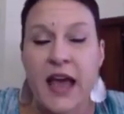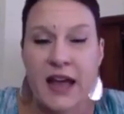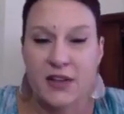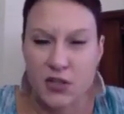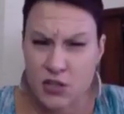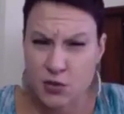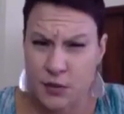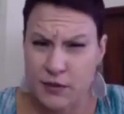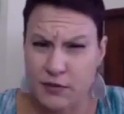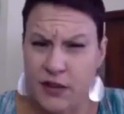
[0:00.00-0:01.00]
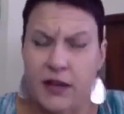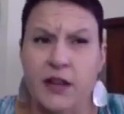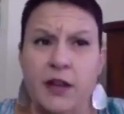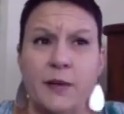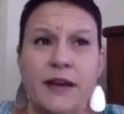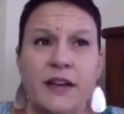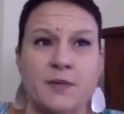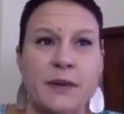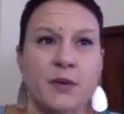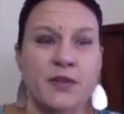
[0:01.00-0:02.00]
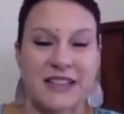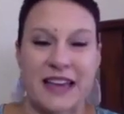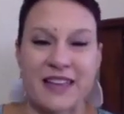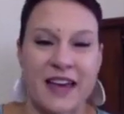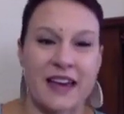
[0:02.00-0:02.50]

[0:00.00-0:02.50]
And so I just want to be really clear, because people say that,